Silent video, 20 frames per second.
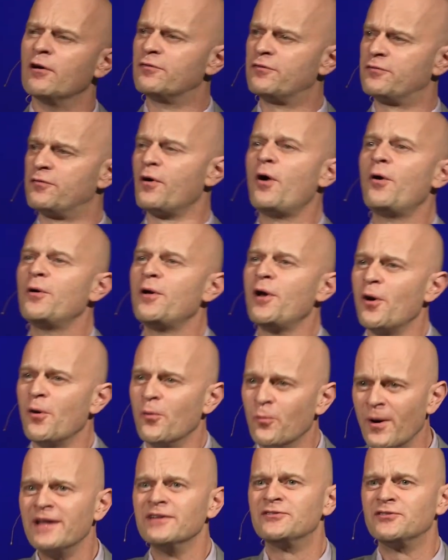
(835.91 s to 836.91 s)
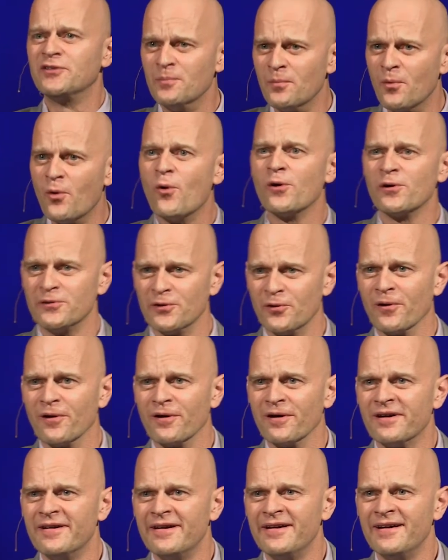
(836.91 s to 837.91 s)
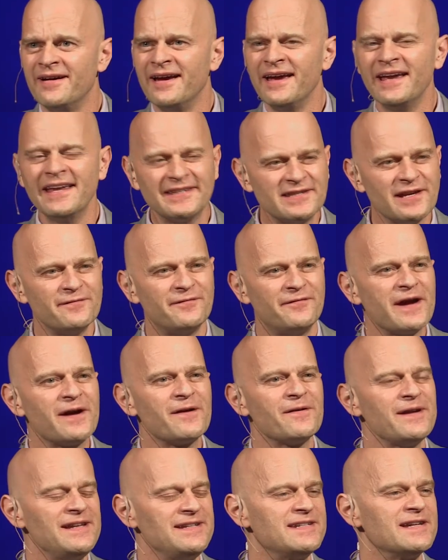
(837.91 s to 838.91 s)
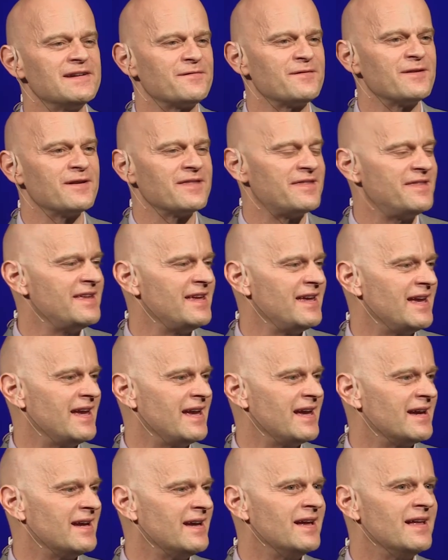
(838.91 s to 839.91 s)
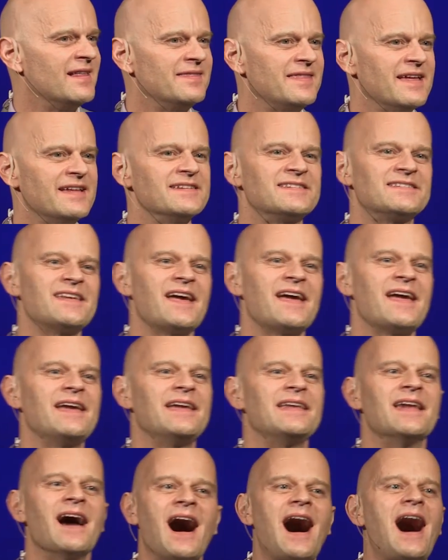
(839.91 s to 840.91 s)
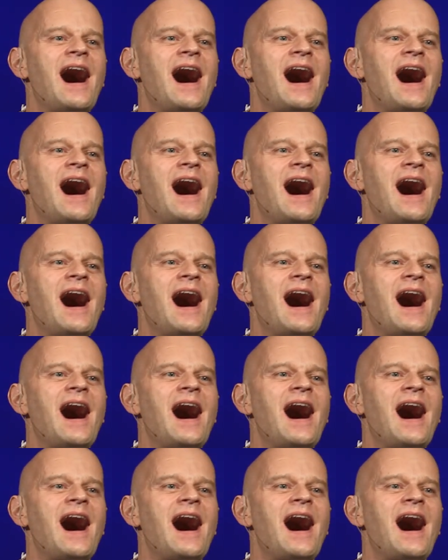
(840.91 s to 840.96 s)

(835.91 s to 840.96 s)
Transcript: "Frodo went to Mordor," is a very different thing than saying,